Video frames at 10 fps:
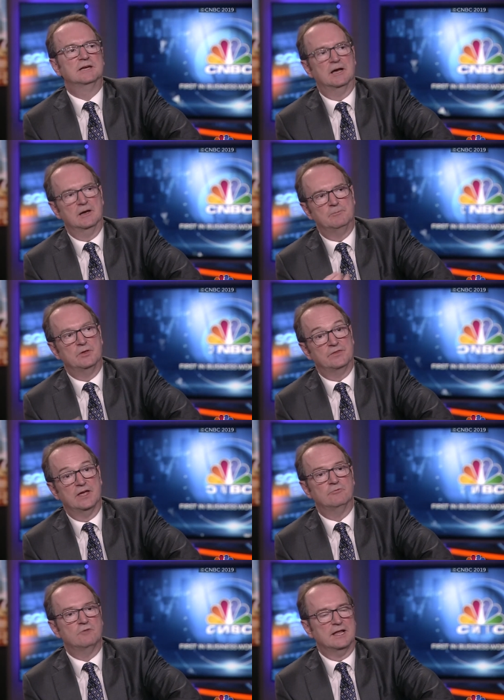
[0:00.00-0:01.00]
but
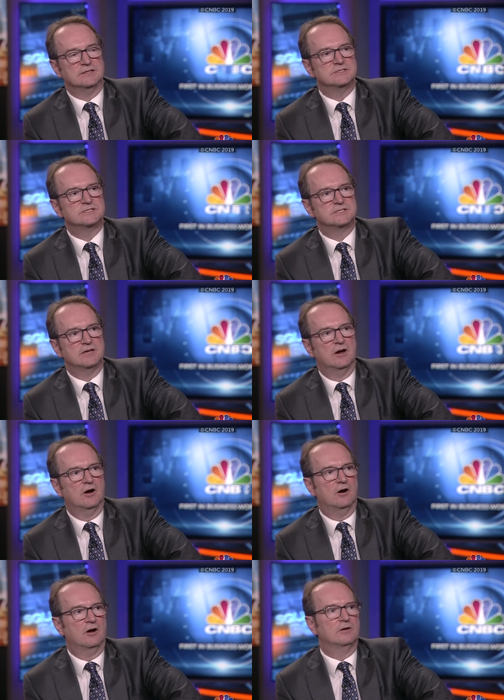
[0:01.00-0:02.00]
their rents
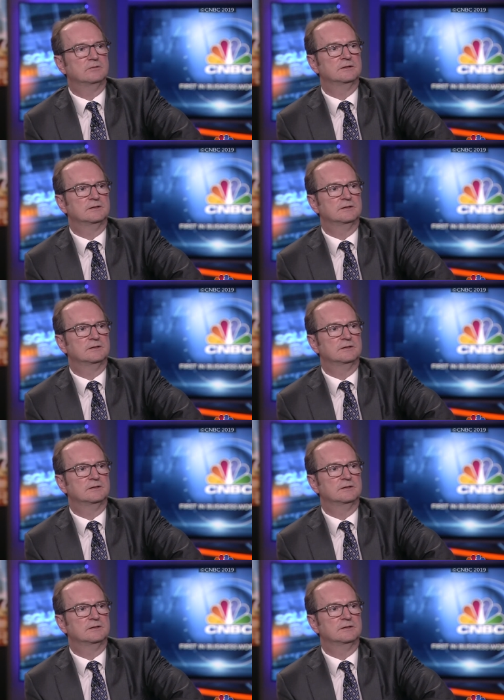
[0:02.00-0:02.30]
are